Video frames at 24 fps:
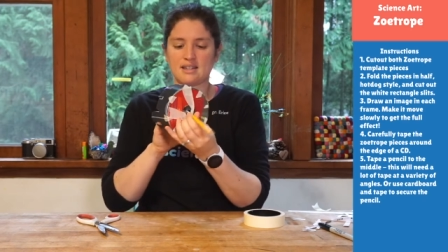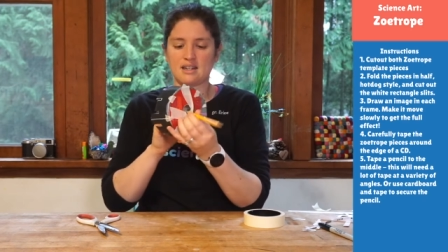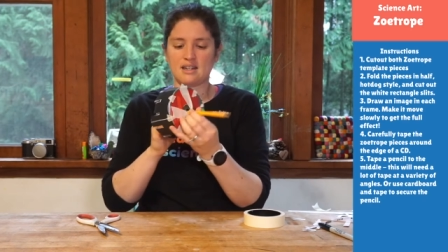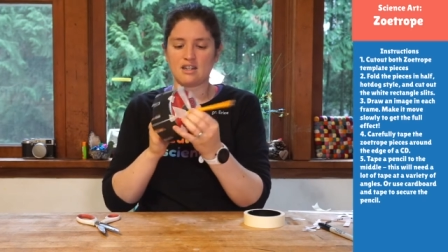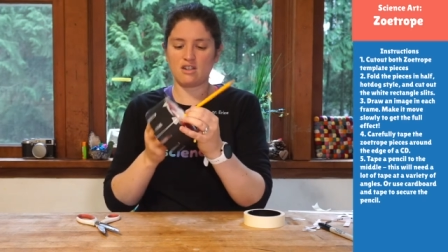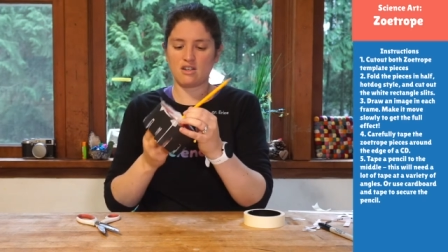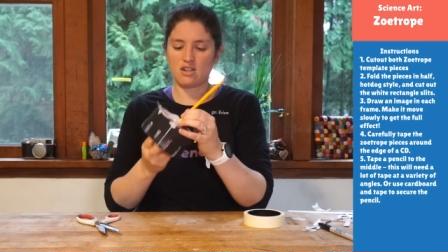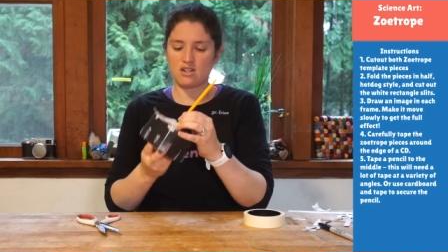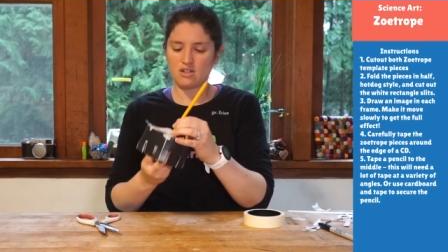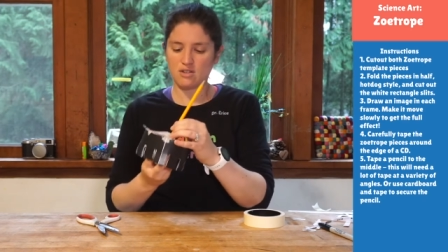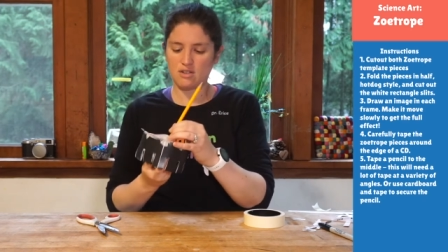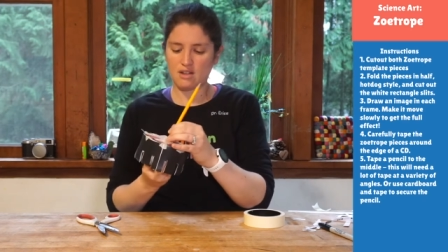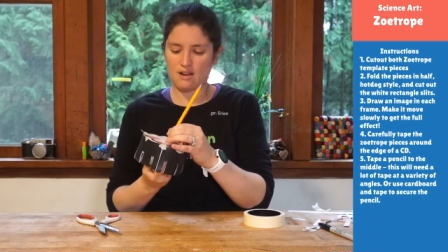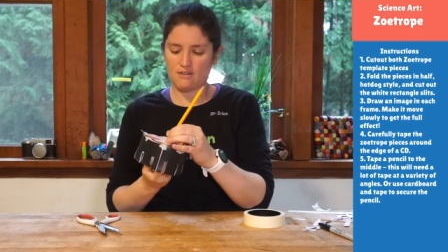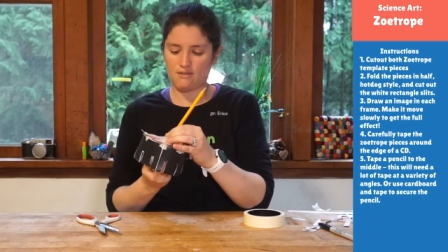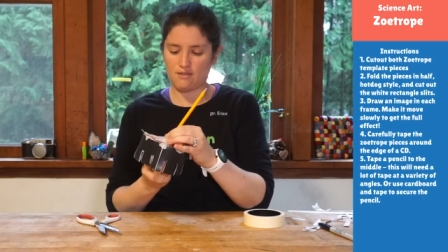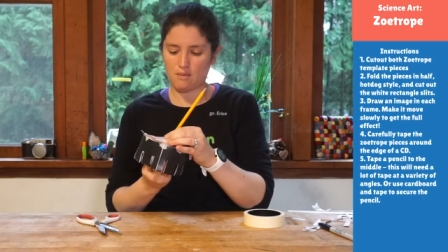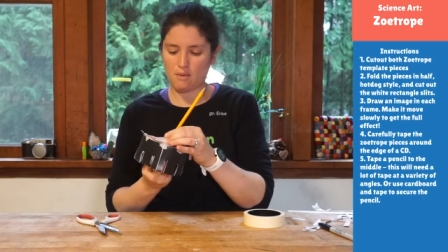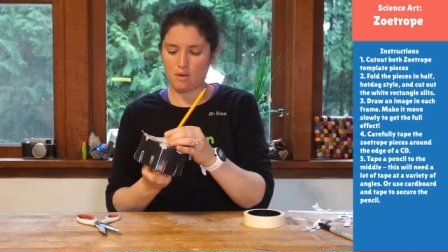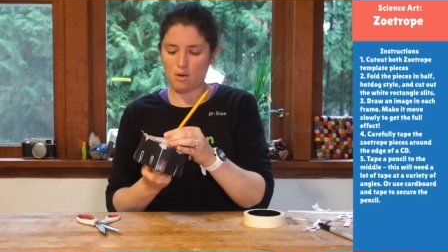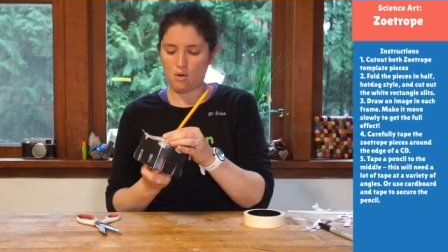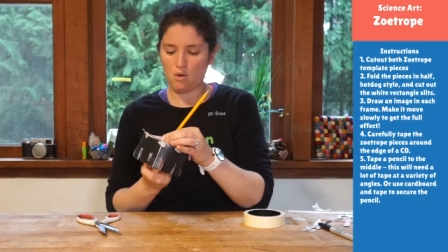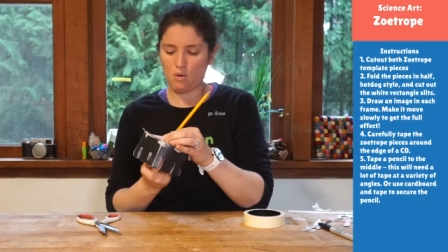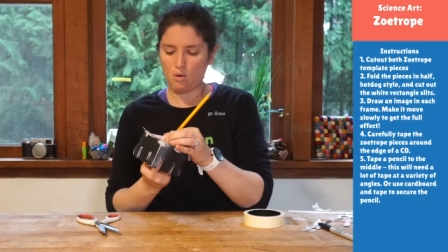And you can do that
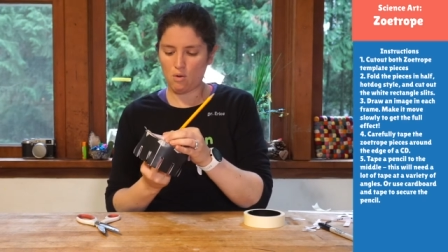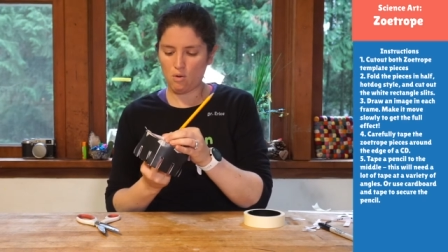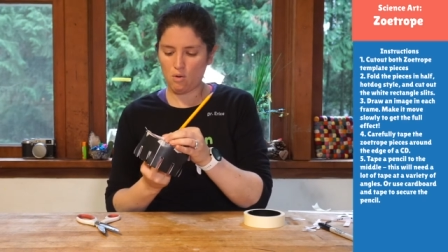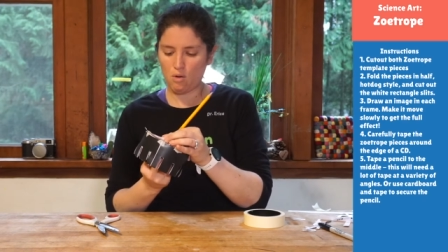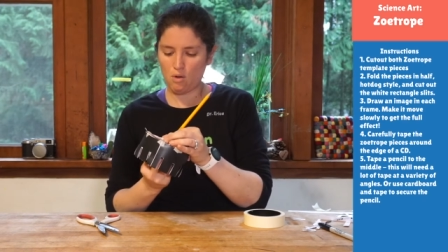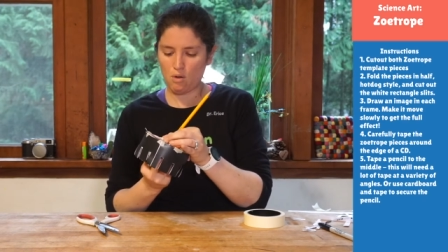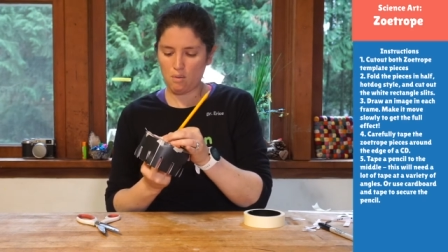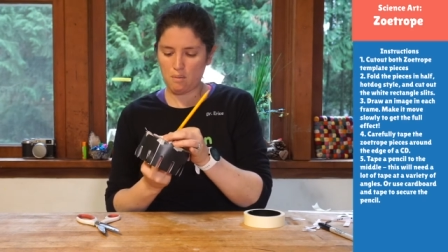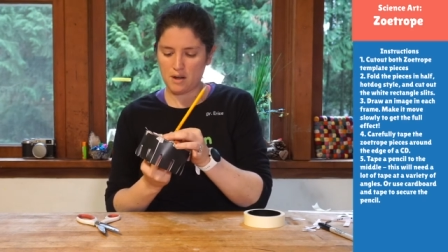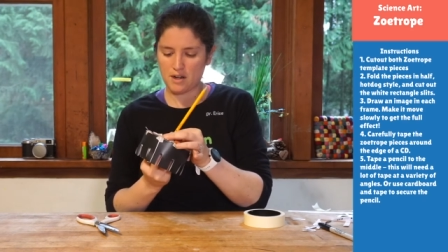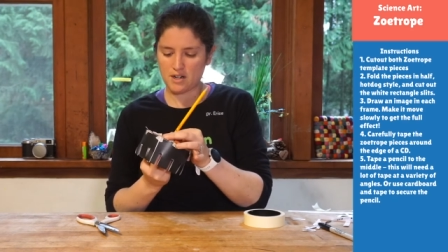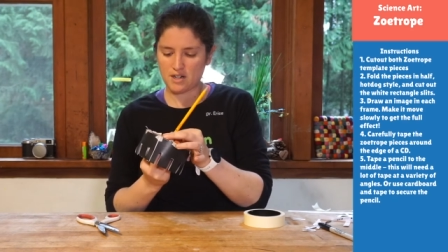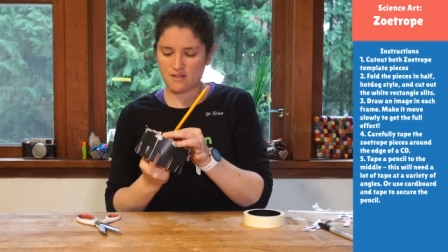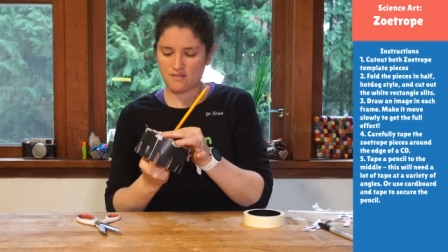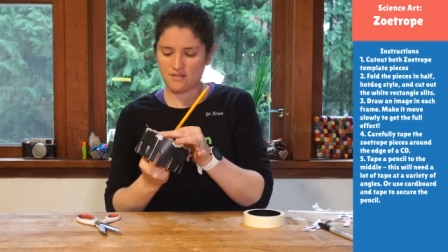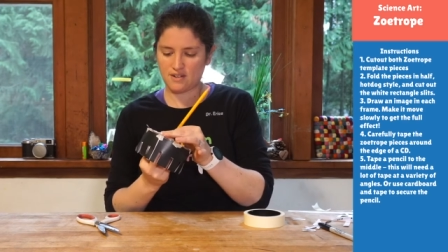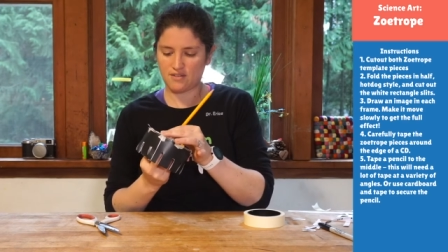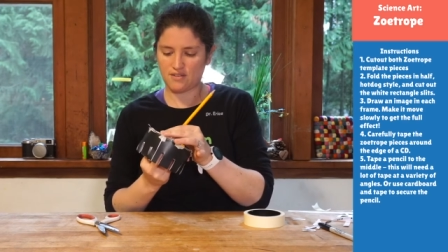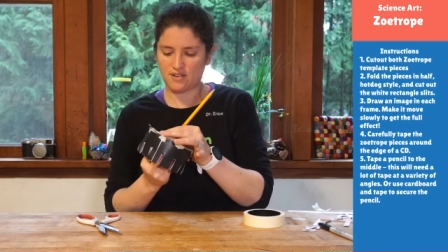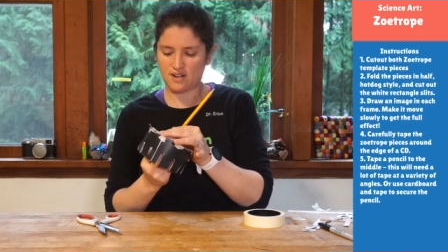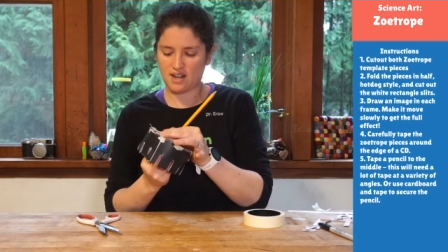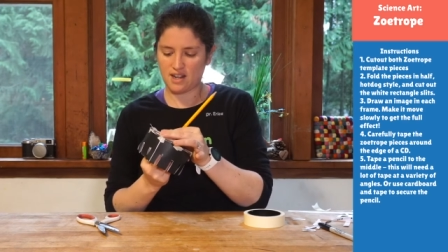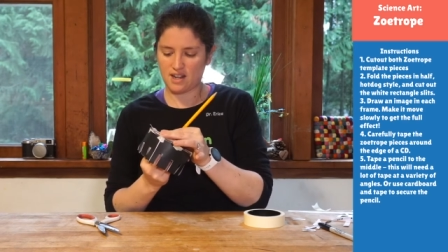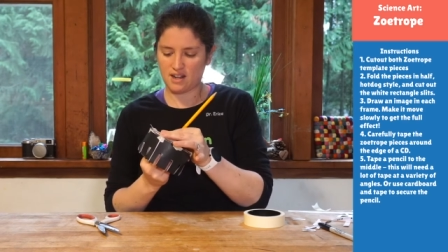from a whole bunch of
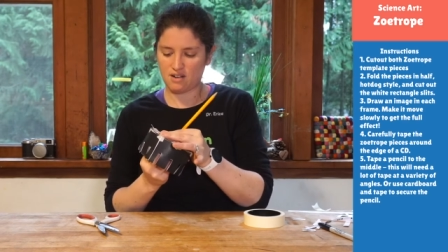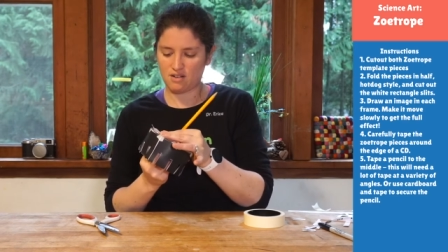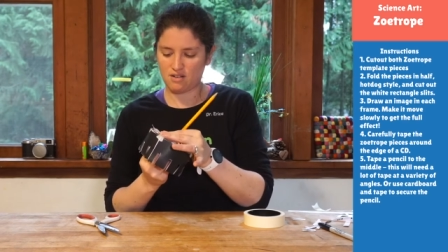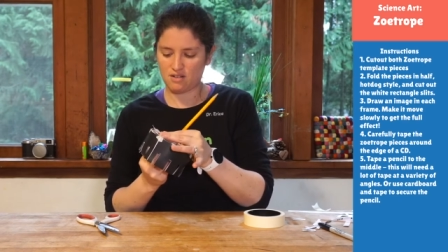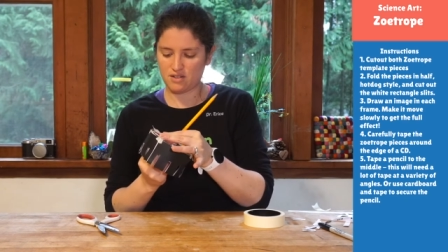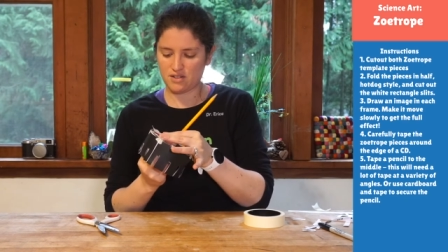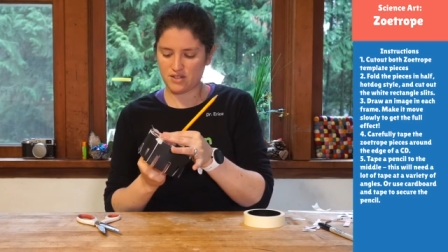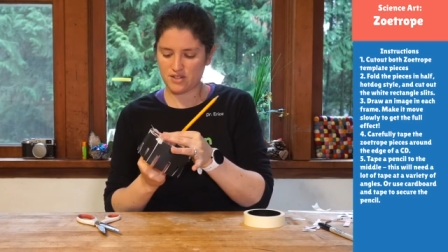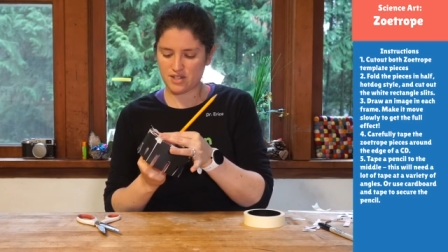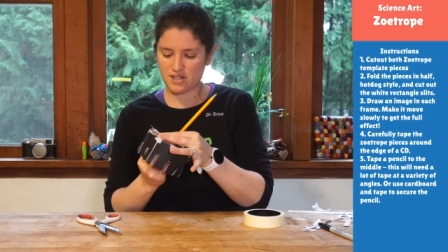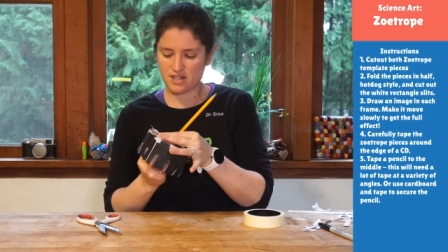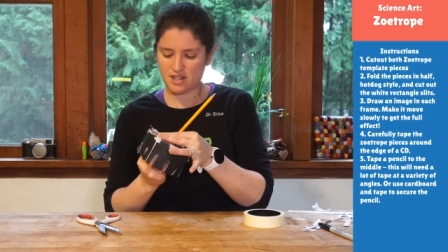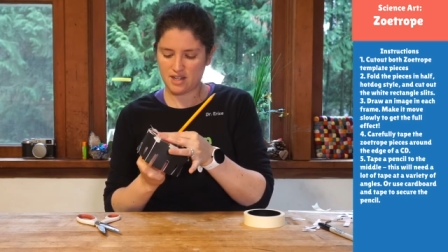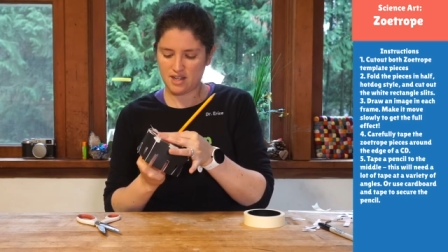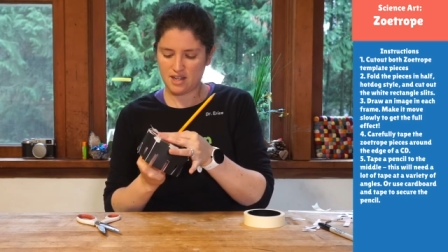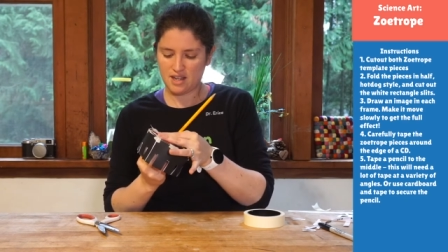different angles.